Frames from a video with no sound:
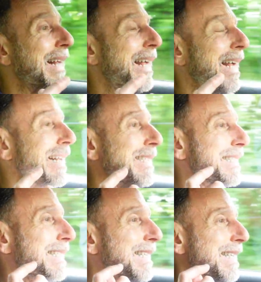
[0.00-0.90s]

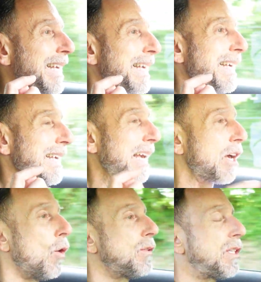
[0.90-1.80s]
is it
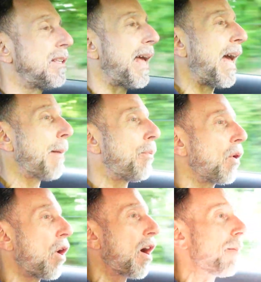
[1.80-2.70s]
goes into
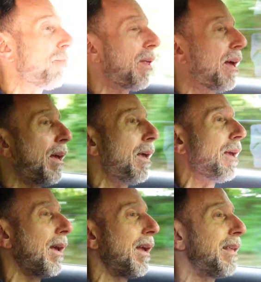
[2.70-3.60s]
Apple
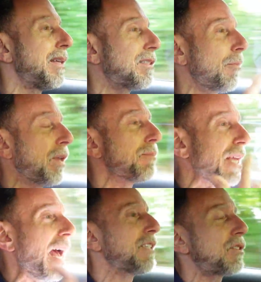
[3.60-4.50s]
CarPlay, and then sometimes
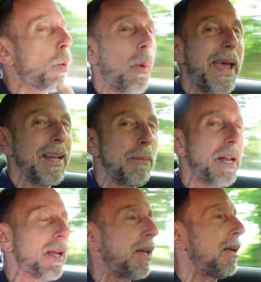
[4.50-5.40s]
it has to wait a
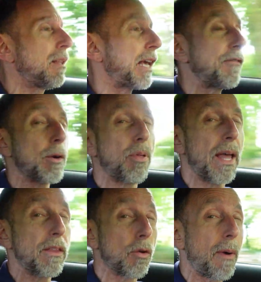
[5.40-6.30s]
minute, like if you're
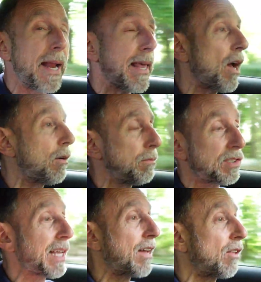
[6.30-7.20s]
playing the radio,
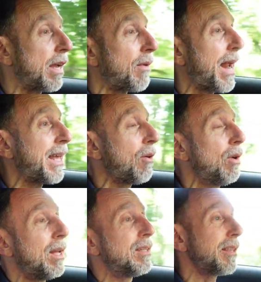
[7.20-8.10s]
satellite radio,
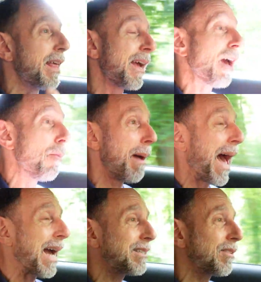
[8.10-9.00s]
to then come
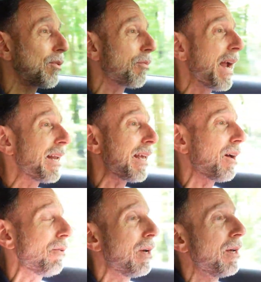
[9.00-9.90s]
back to the
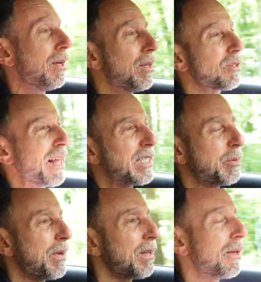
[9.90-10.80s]
radio. So that's
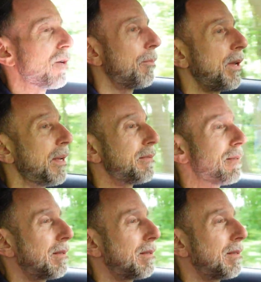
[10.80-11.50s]
been a little bit